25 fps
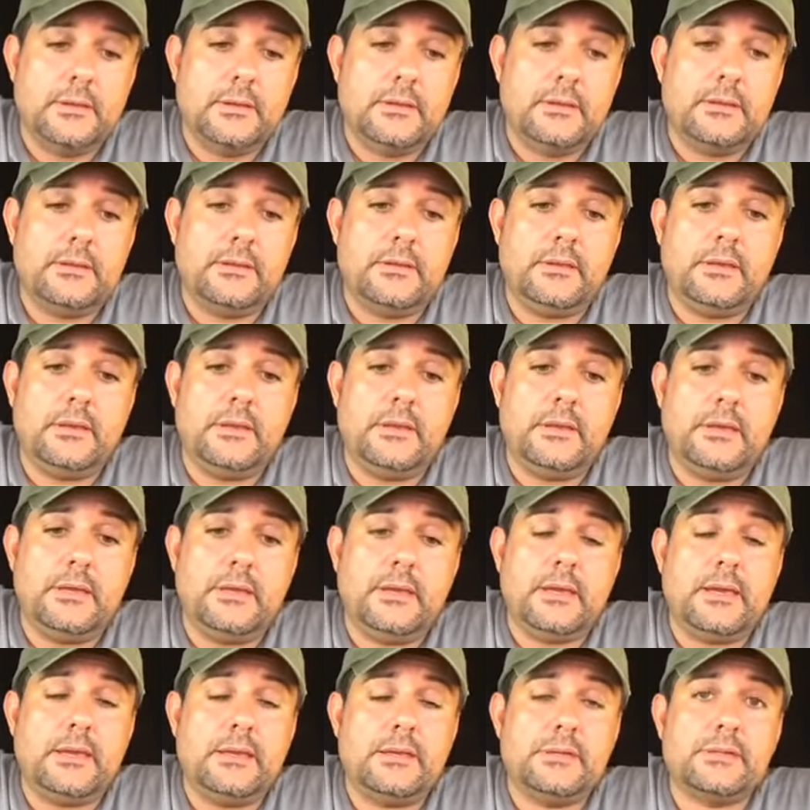The
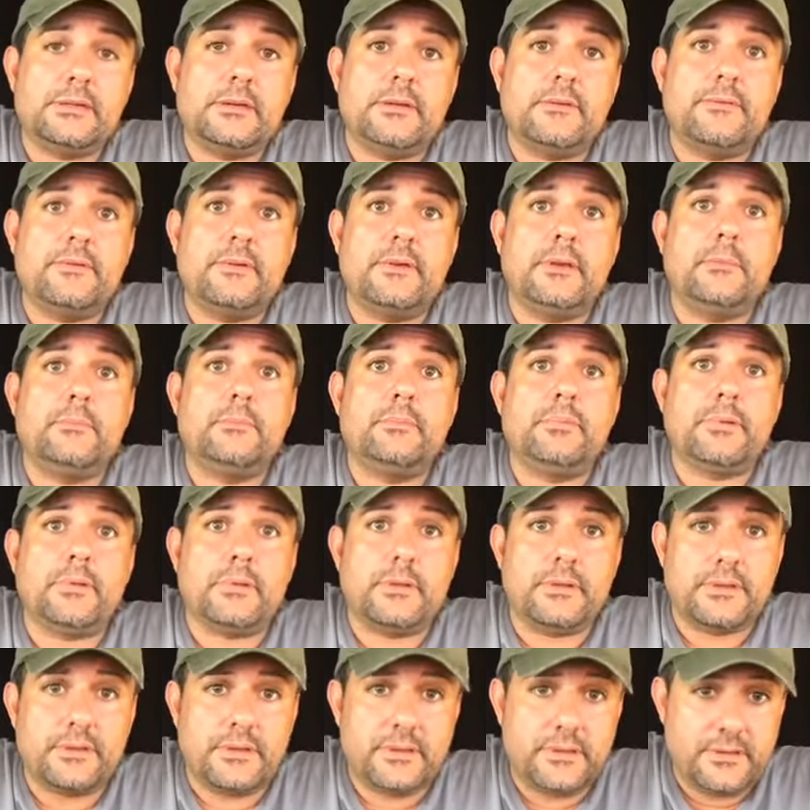HFA
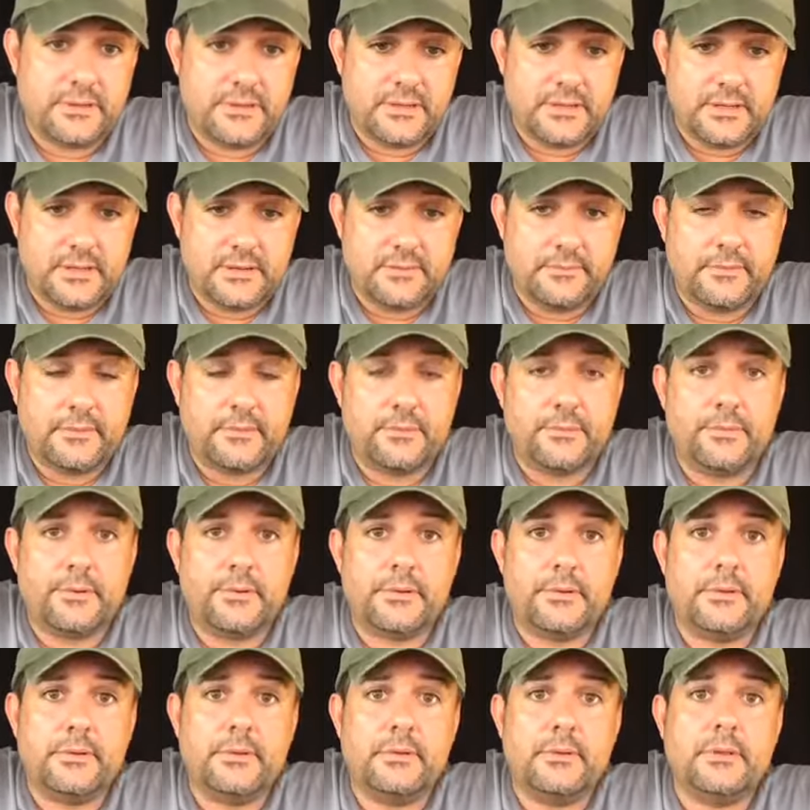pluses that
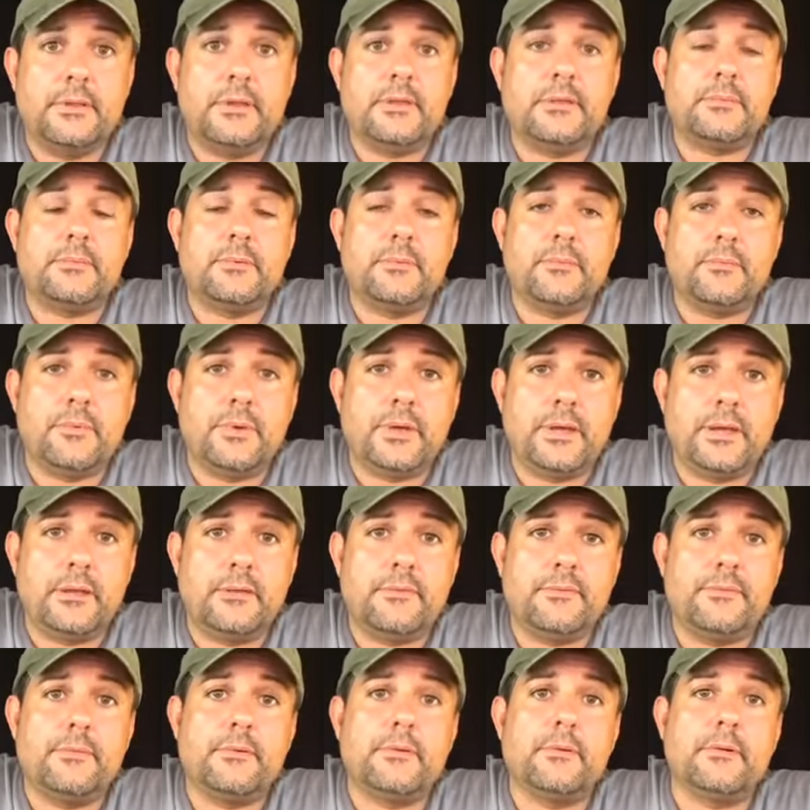everyone has been
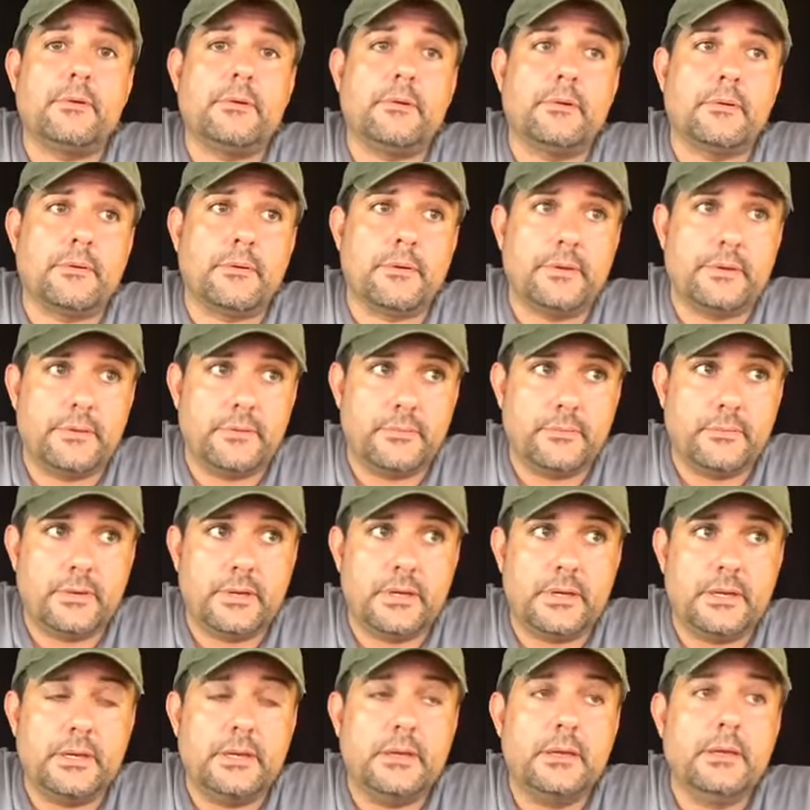waiting for are on the
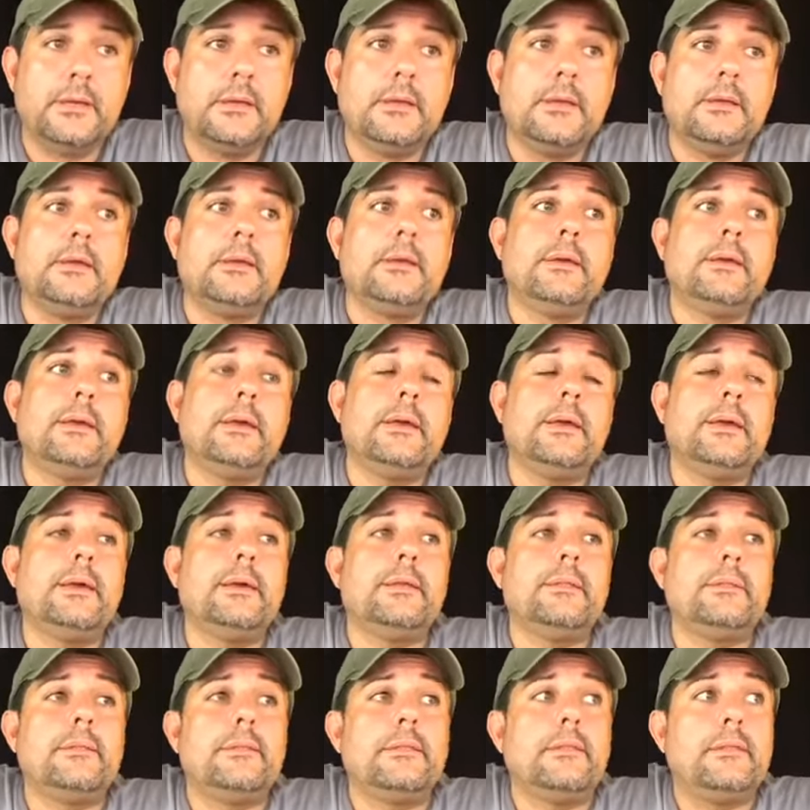way,
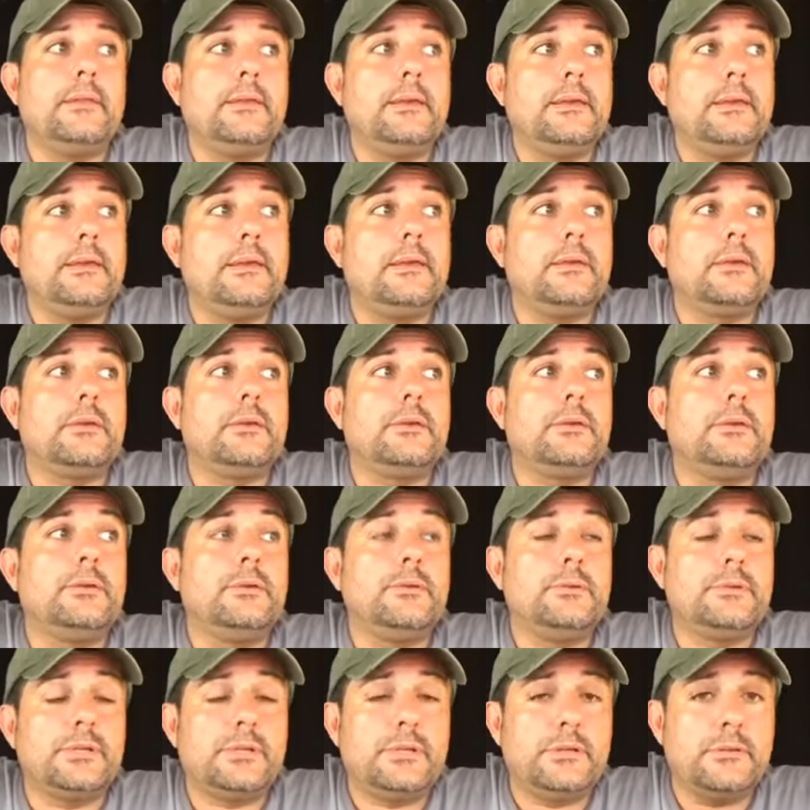and the
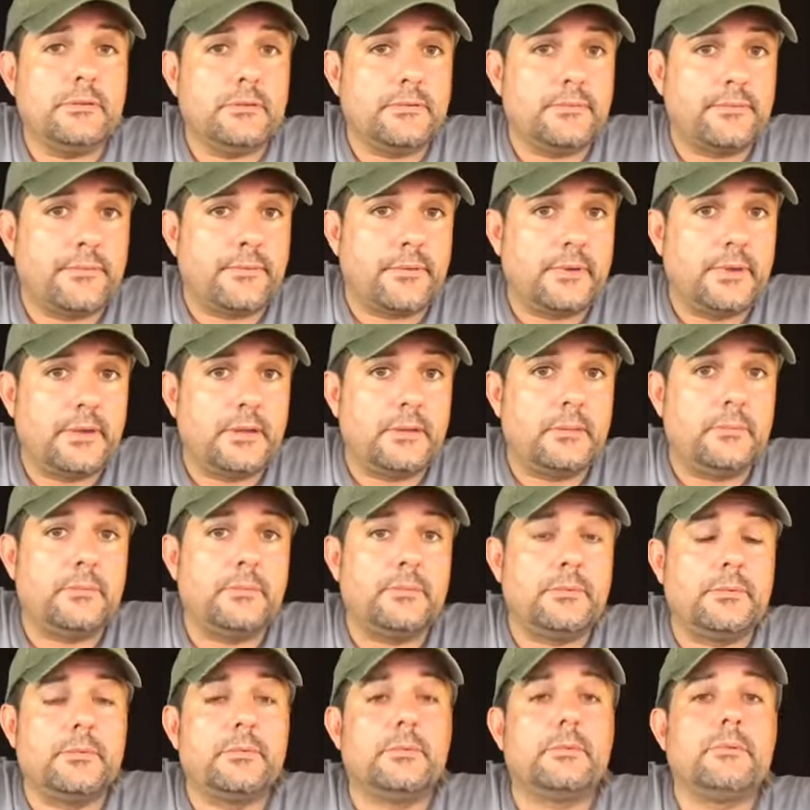Q Shield for
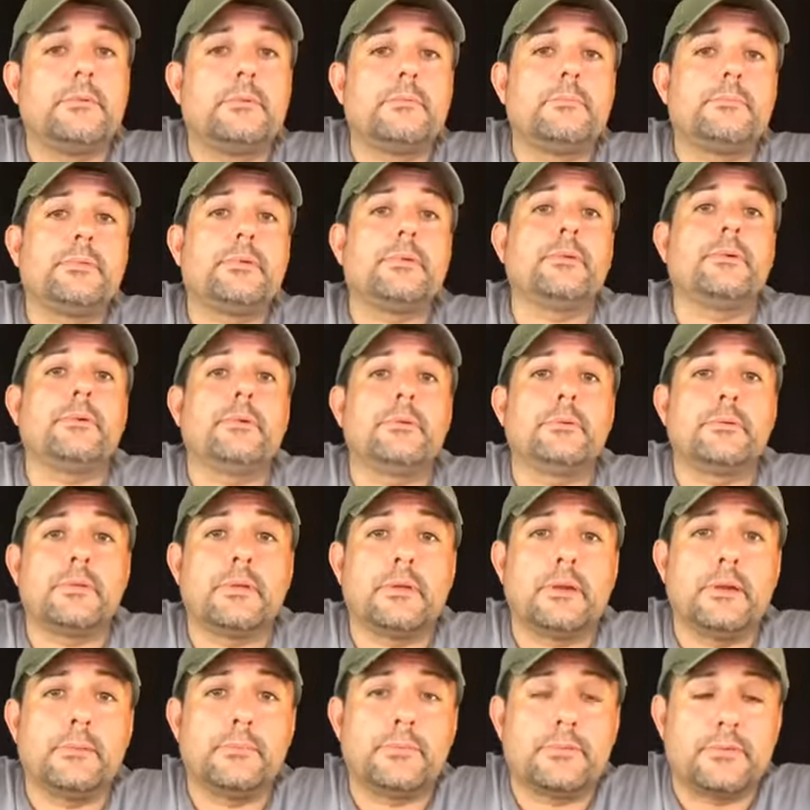animal
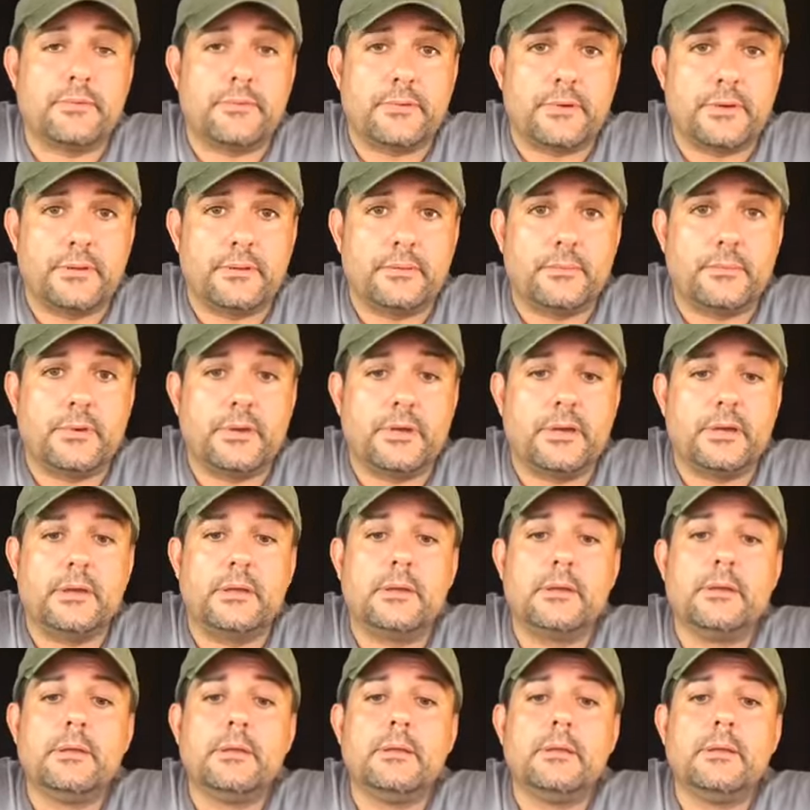prototypes are on the way.
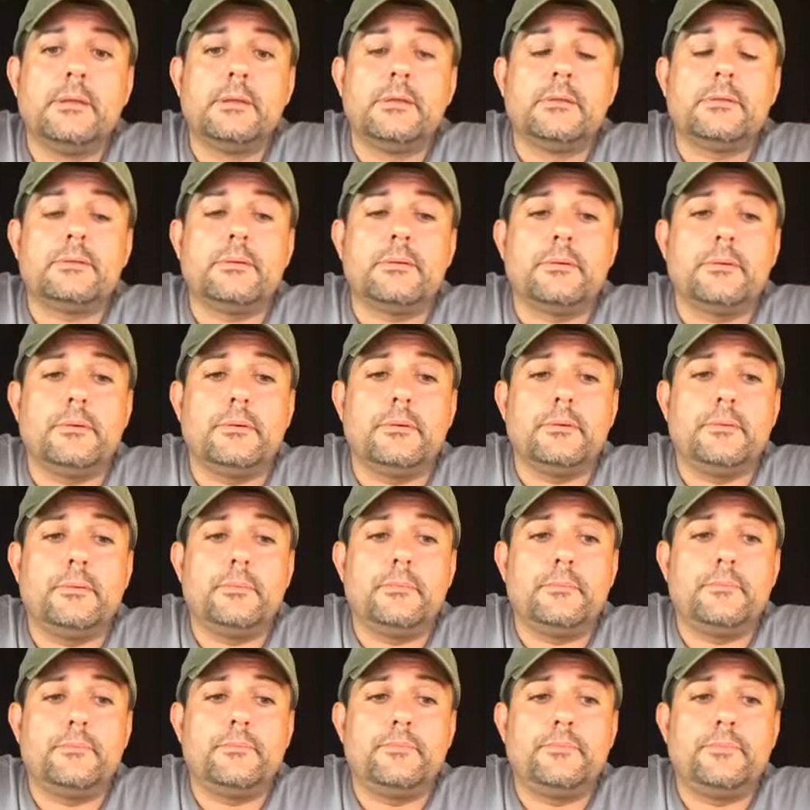So
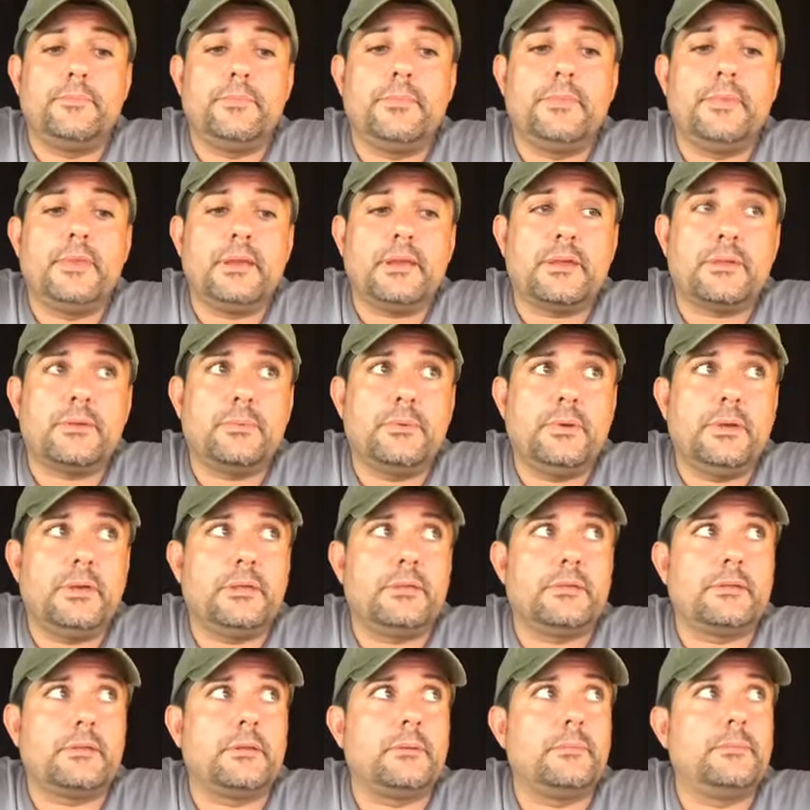next week
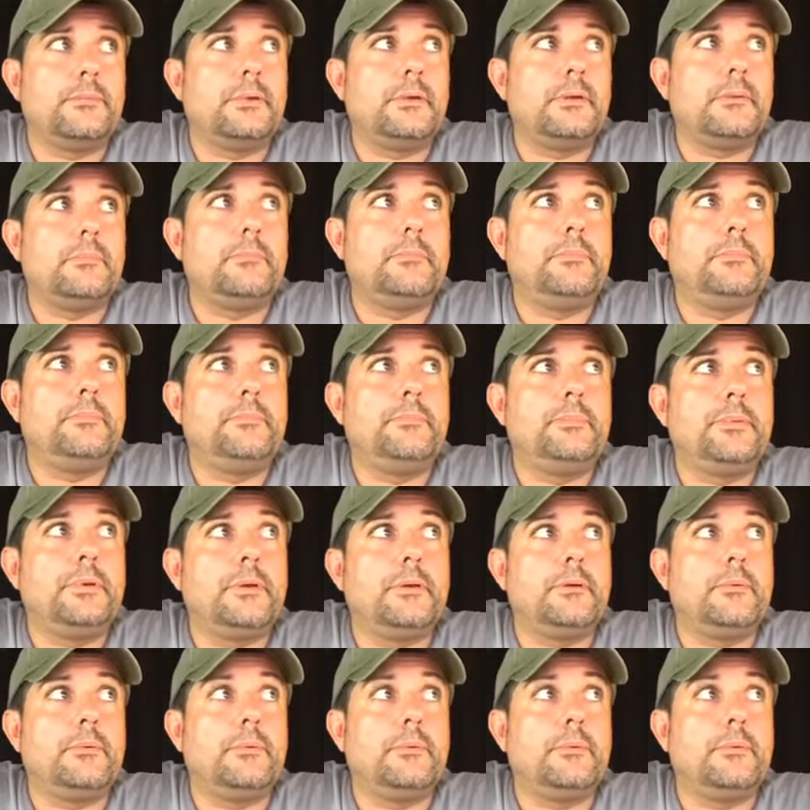is going to be a big